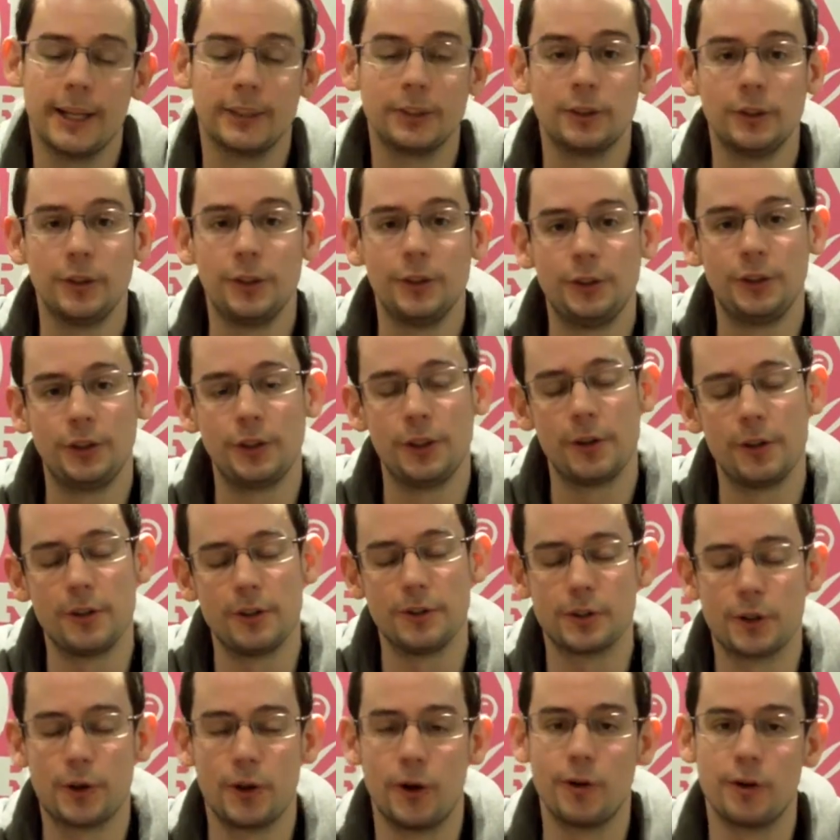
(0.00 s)
National
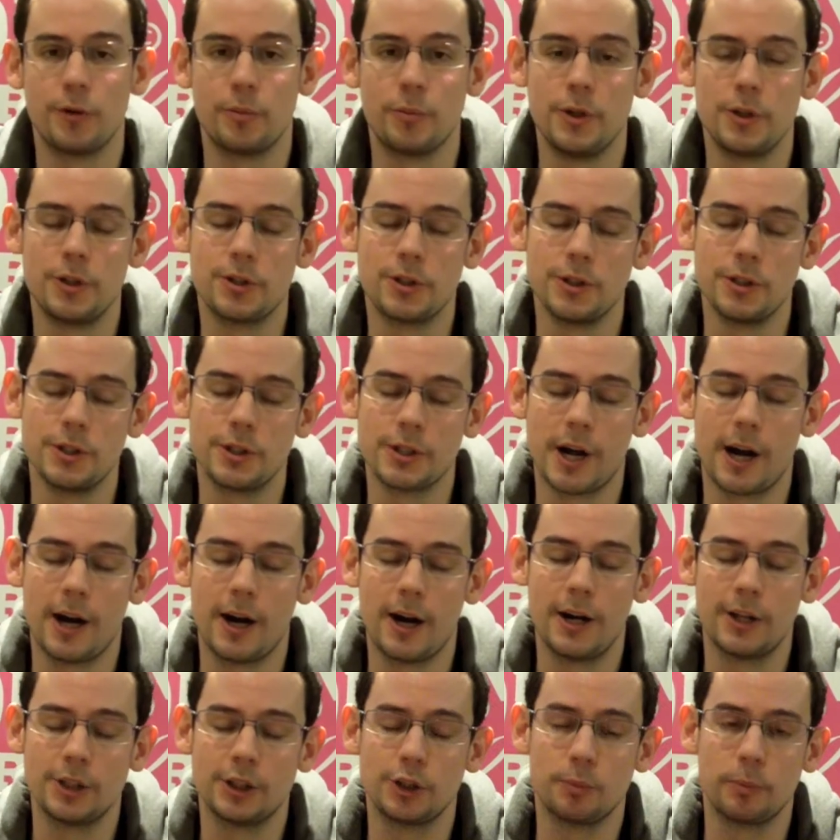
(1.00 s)
insurance contributions
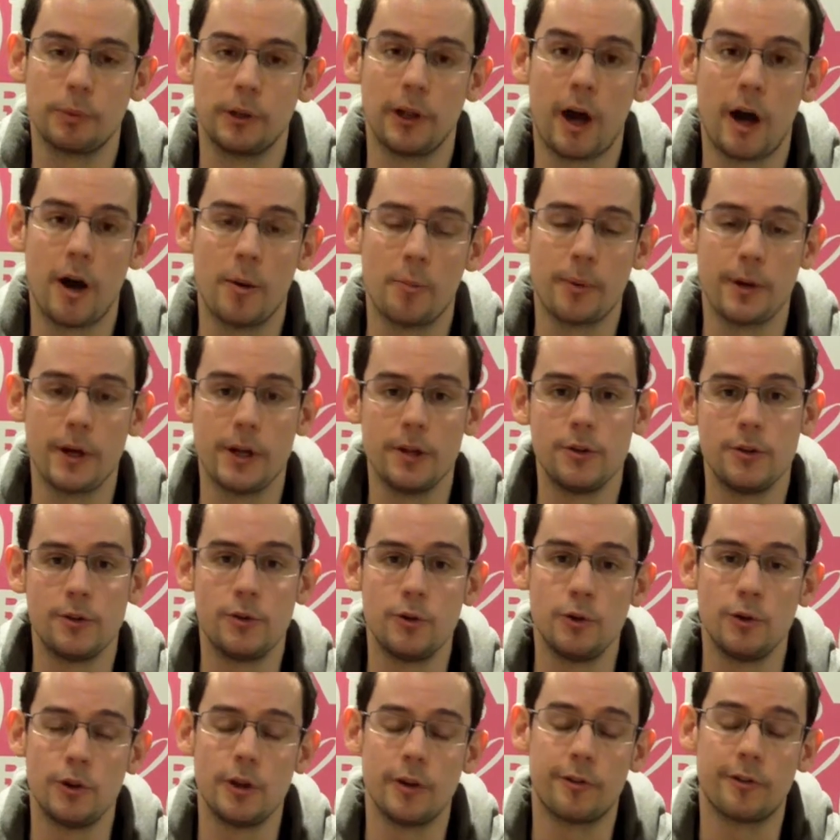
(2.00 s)
are split up
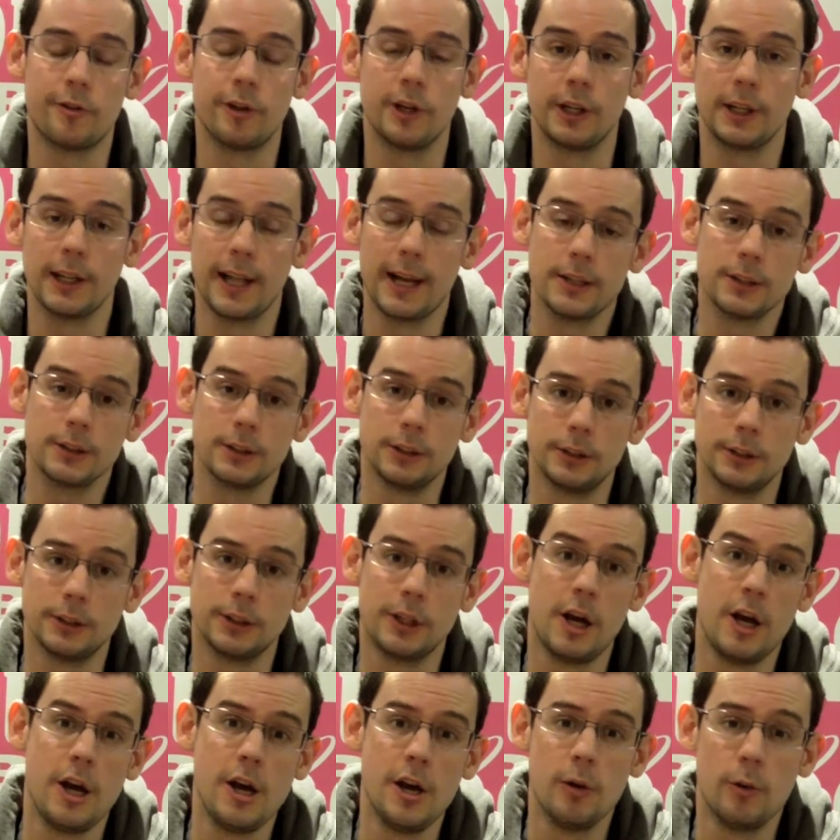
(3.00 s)
into different
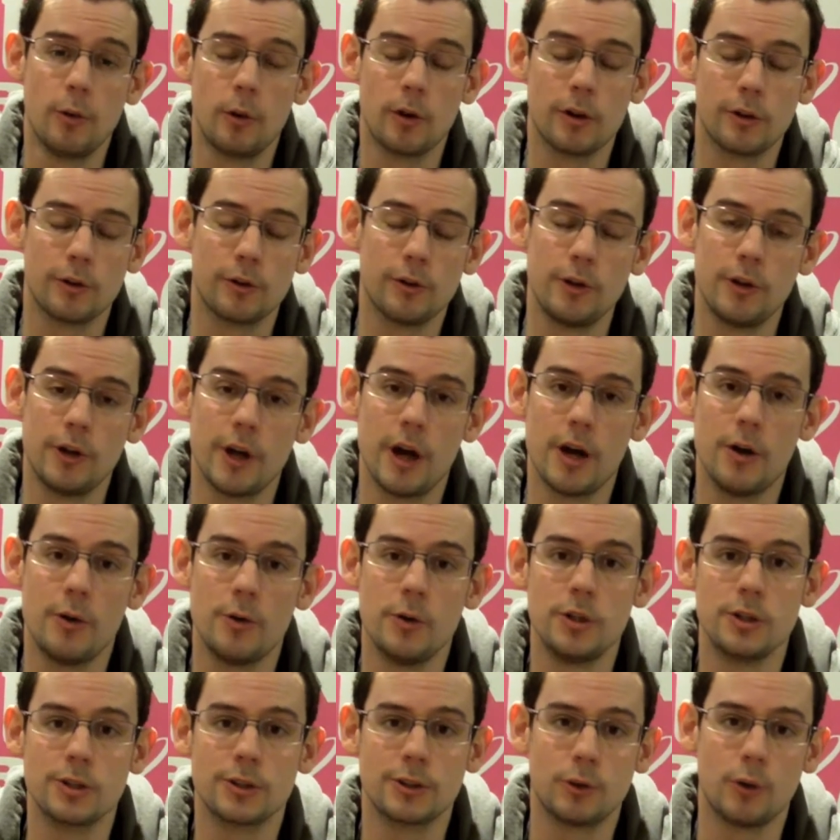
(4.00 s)
classes. What I'll do
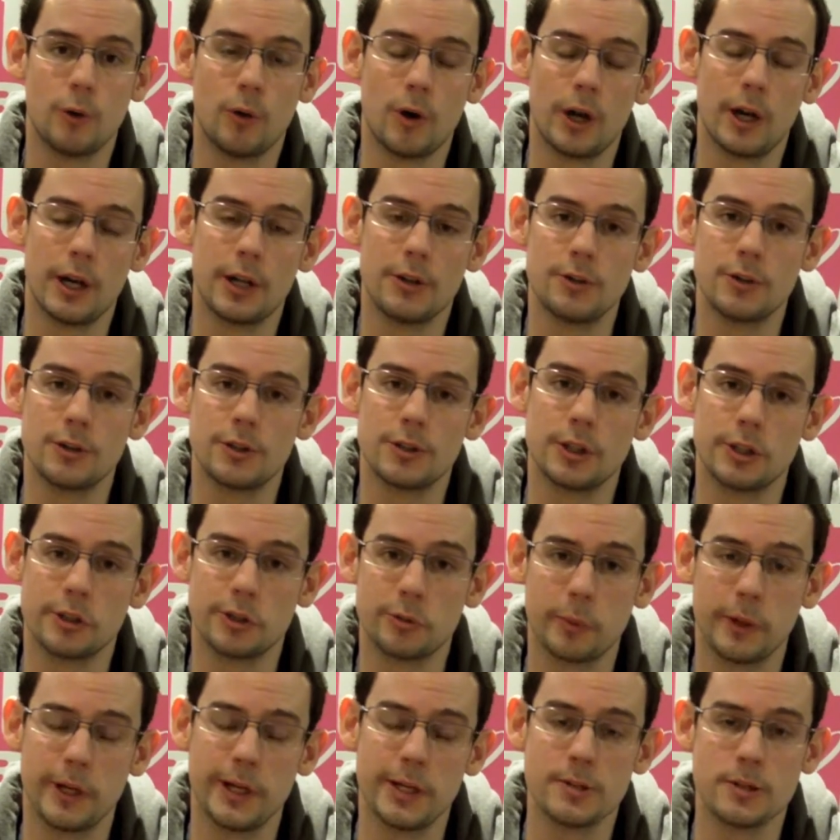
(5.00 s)
now is go on and just
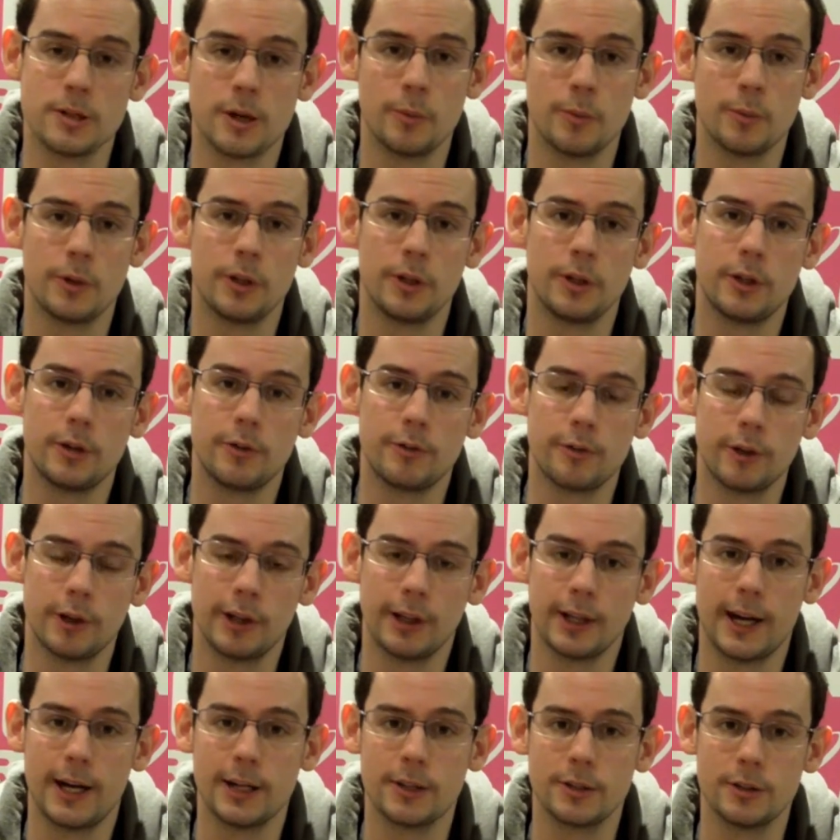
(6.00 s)
explain some of the
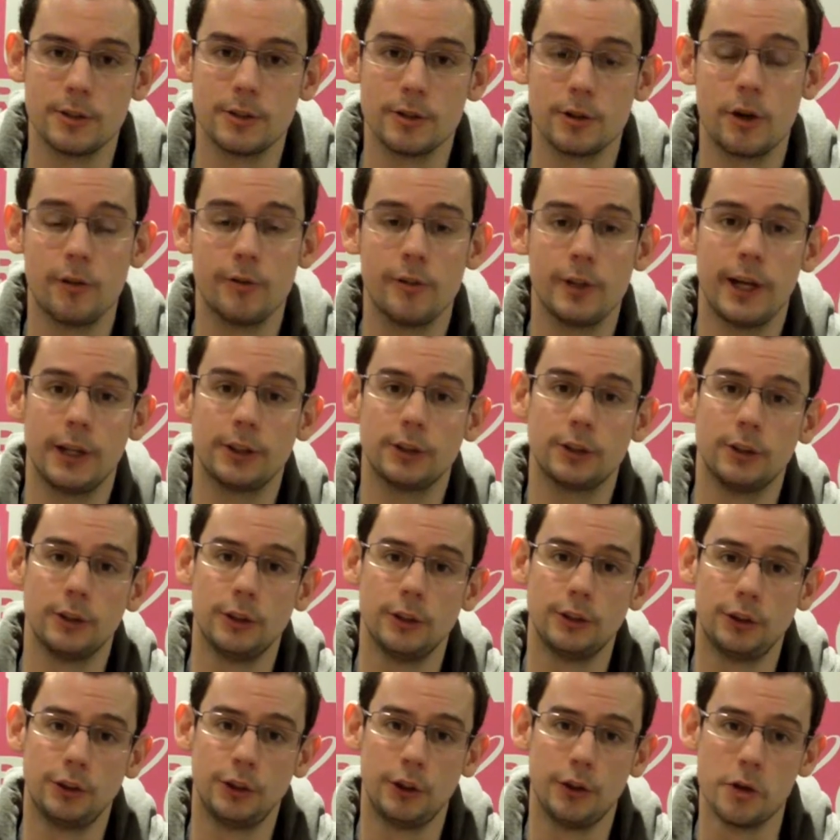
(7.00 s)
different classes of
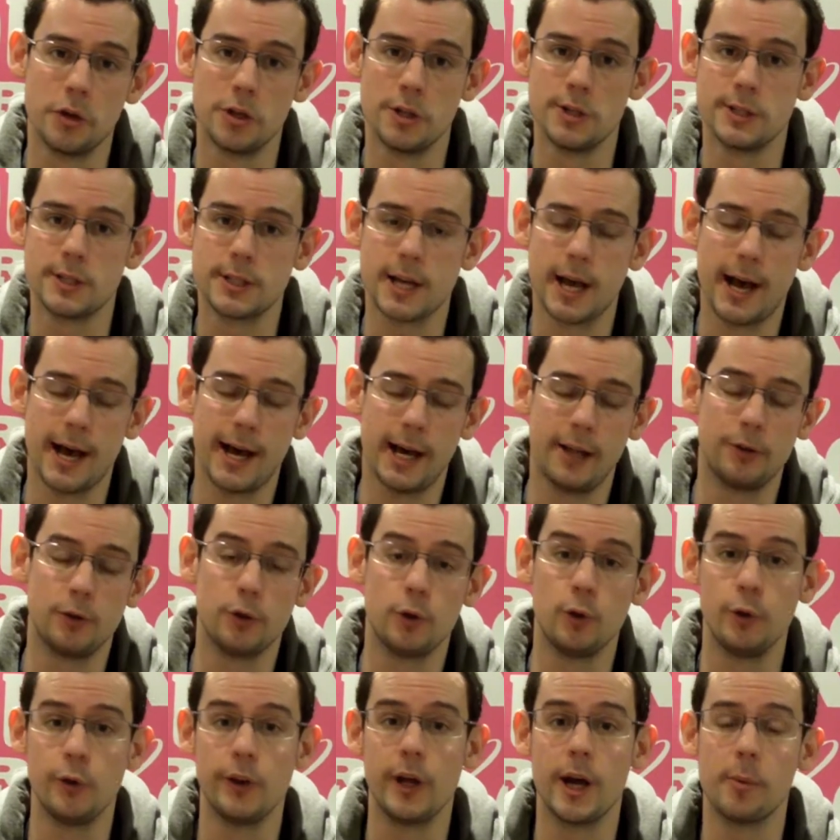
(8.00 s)
national insurance
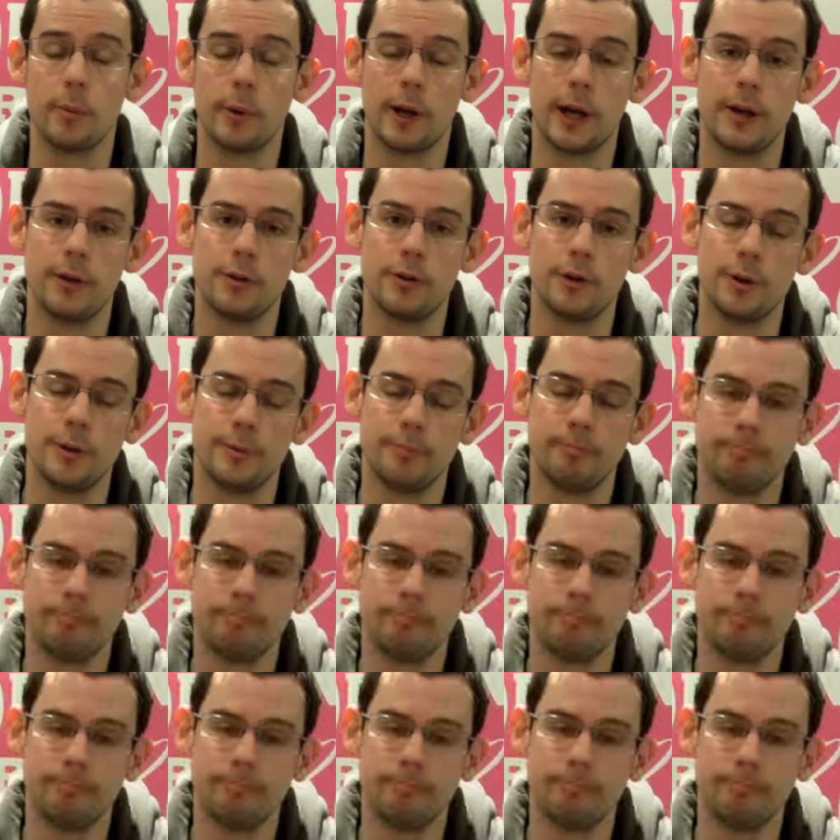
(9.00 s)
and who they apply to.